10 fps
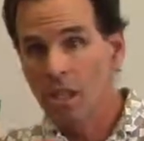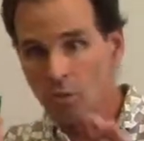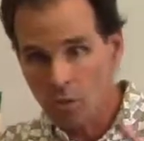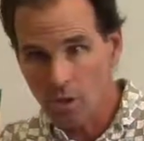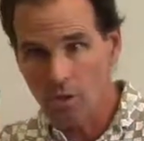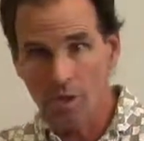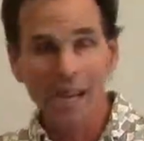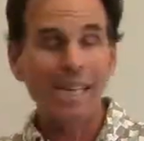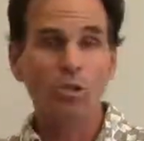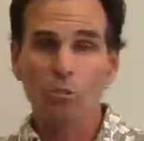sort of the
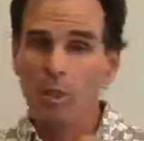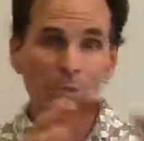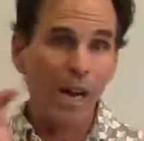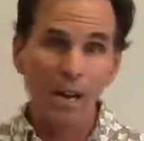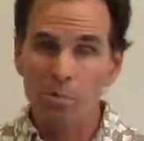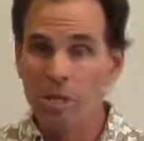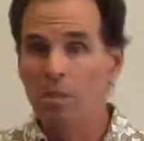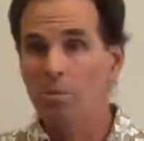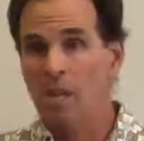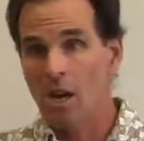classroom environment
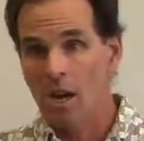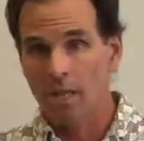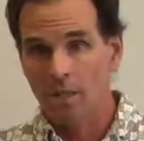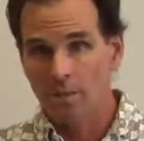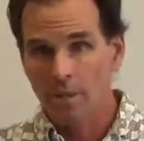and beyond.